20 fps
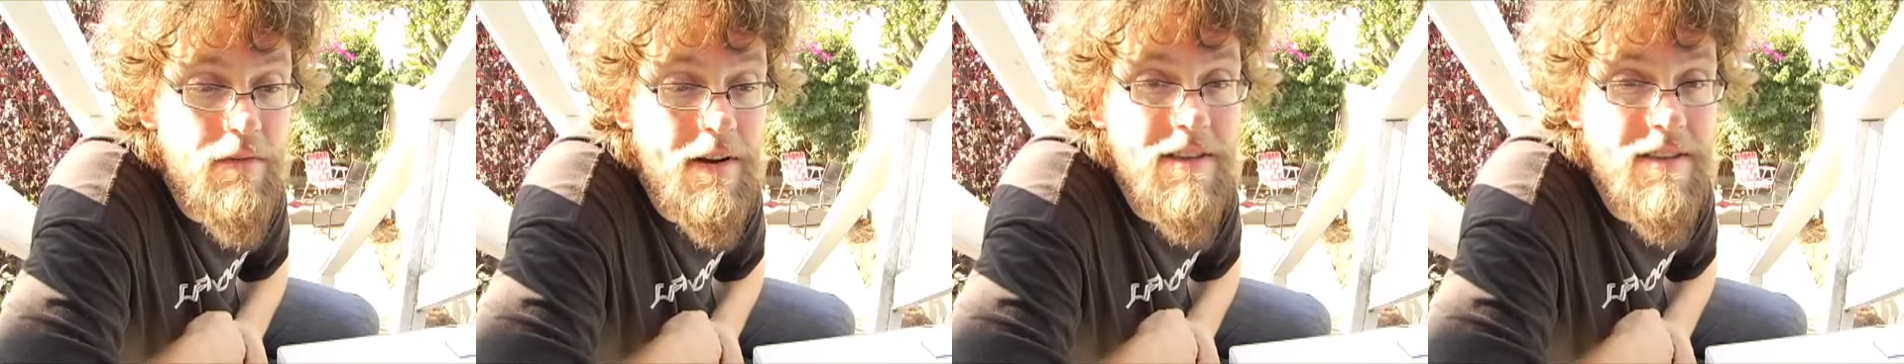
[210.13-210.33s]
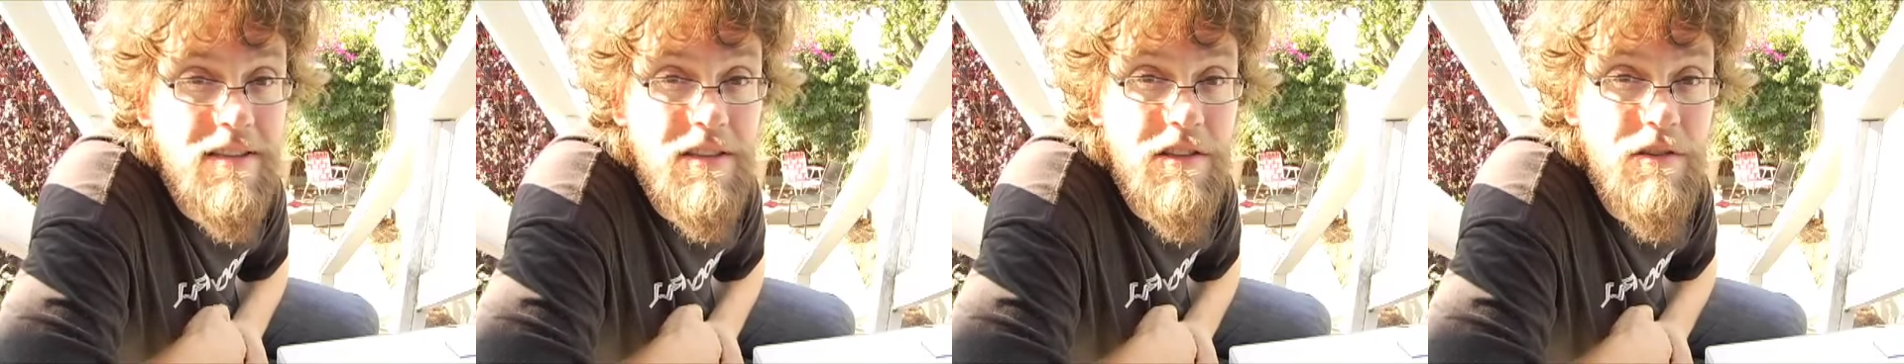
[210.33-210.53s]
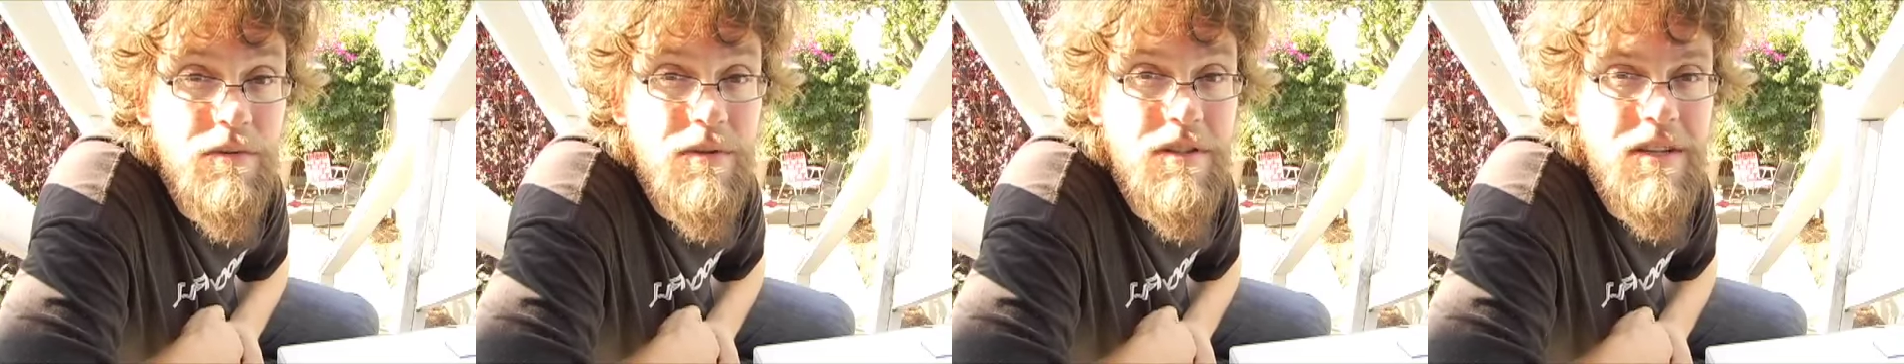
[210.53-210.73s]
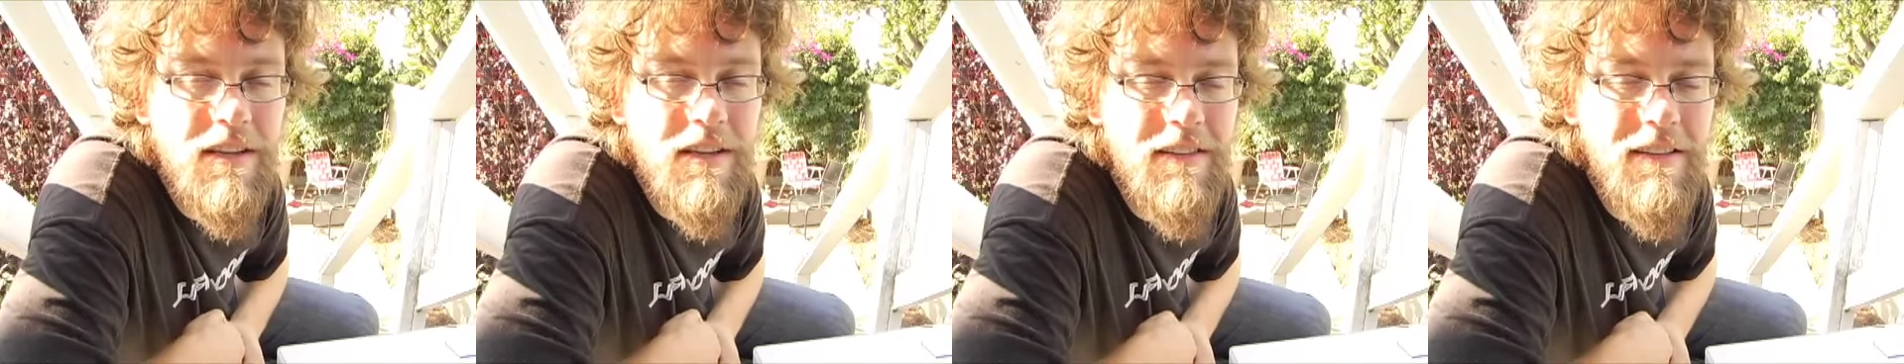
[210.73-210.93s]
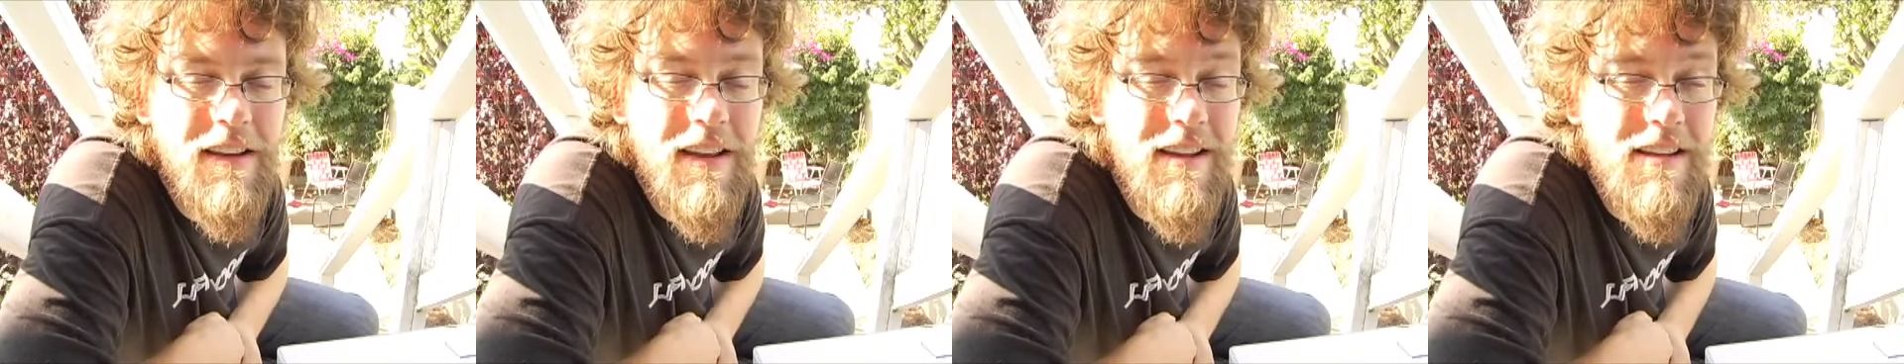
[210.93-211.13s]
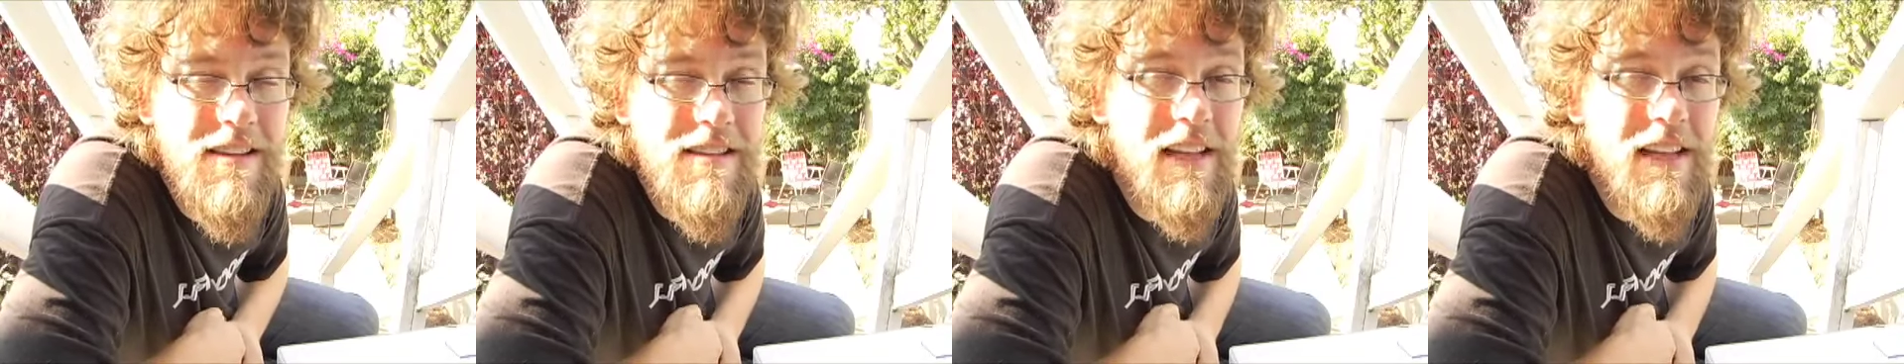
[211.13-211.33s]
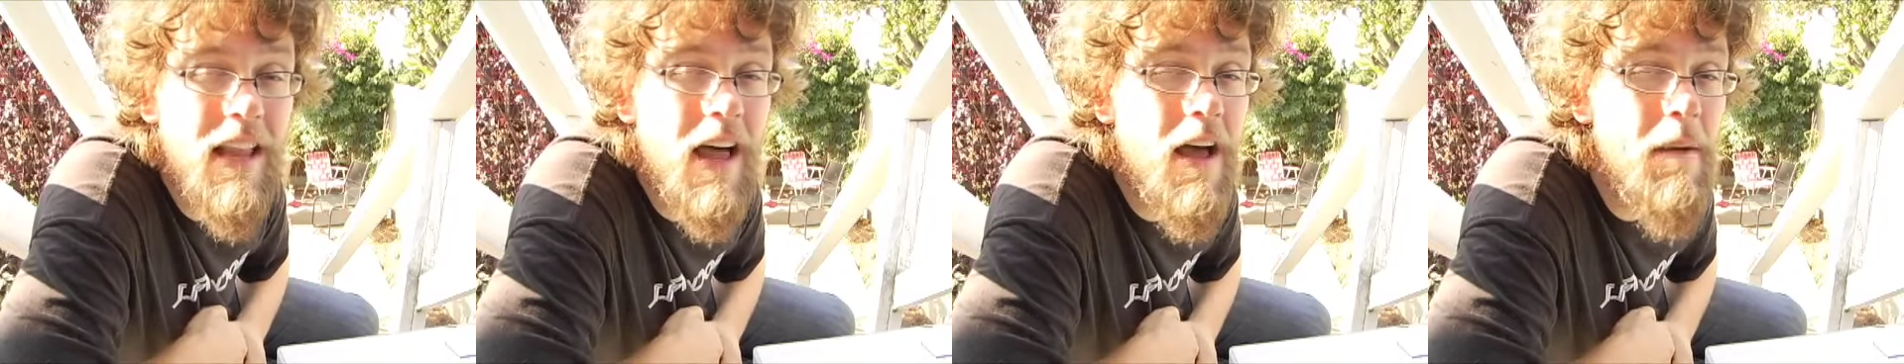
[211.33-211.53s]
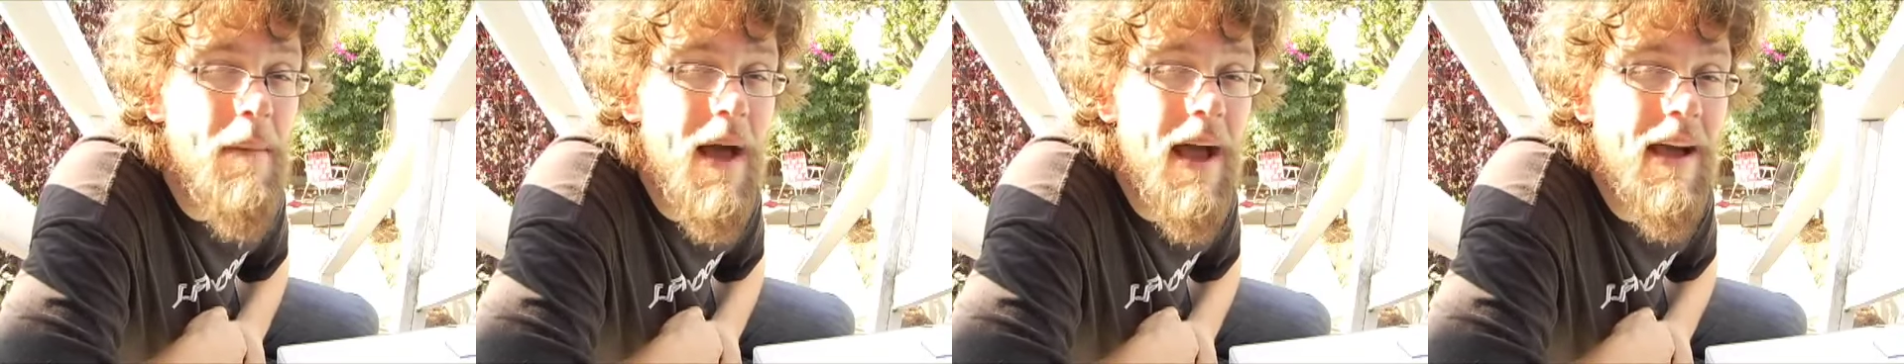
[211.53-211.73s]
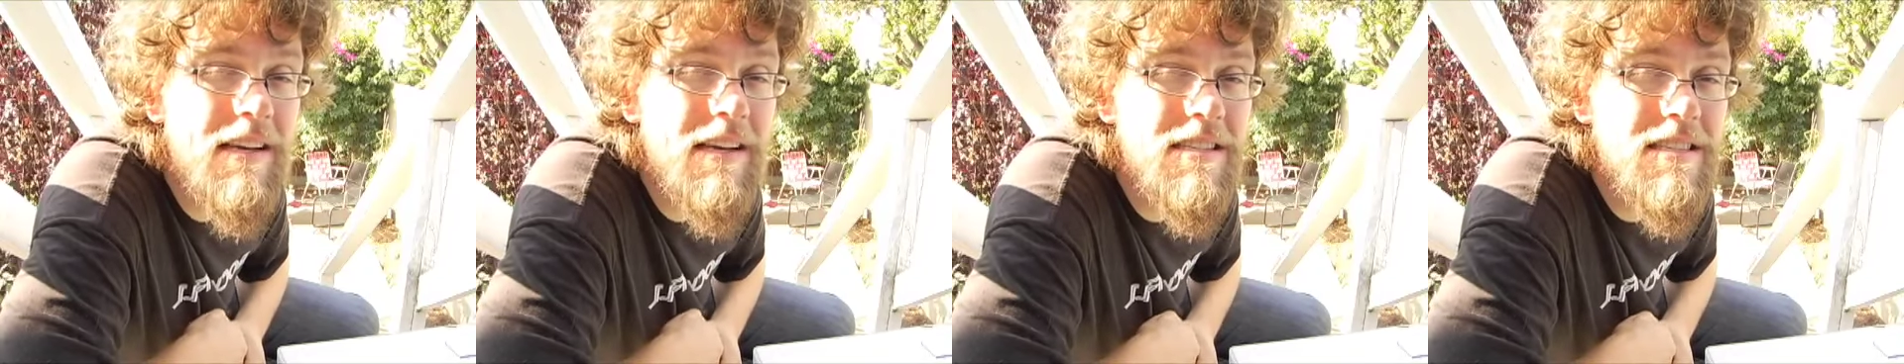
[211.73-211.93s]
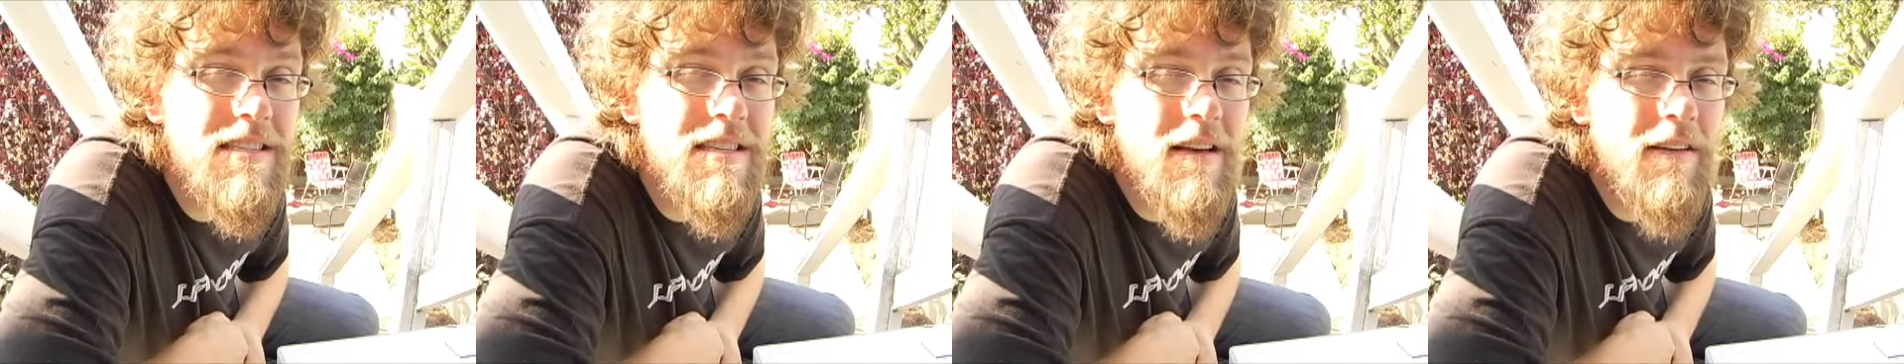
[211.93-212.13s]
resolution, in his
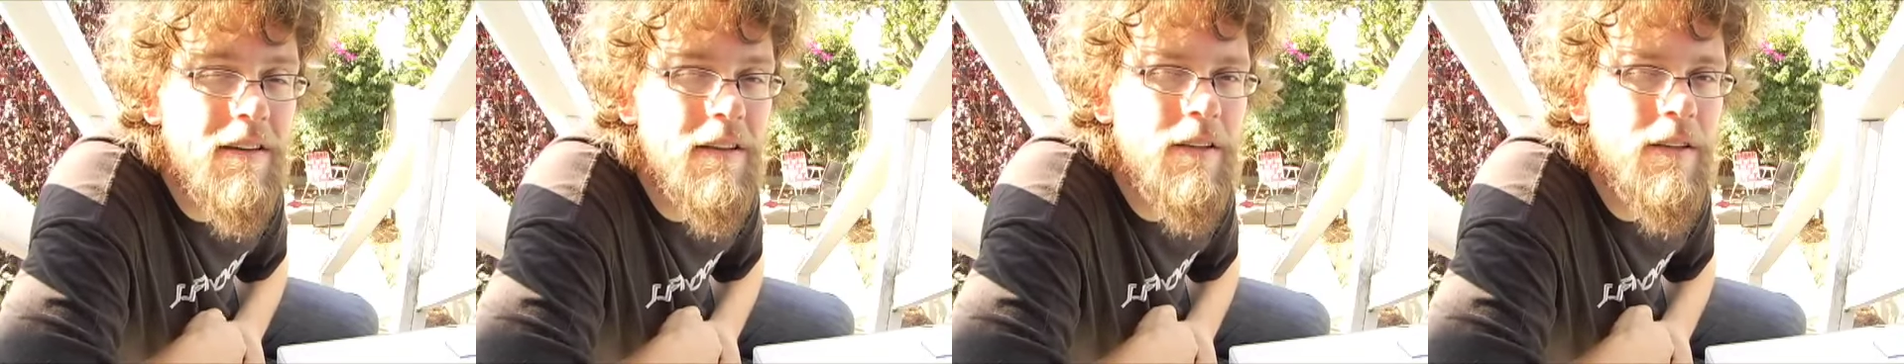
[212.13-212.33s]
climax,